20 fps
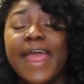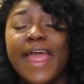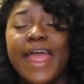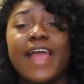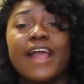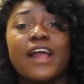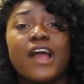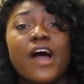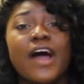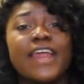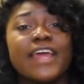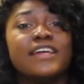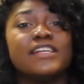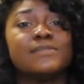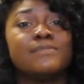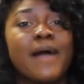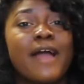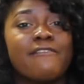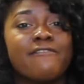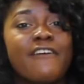and God
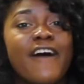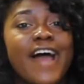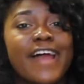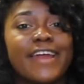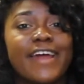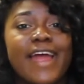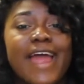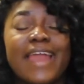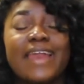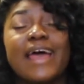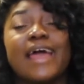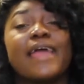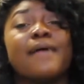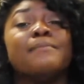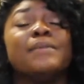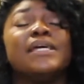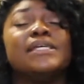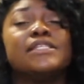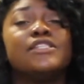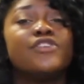is my father and I am
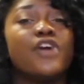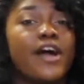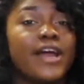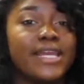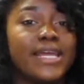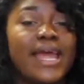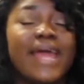his daughter,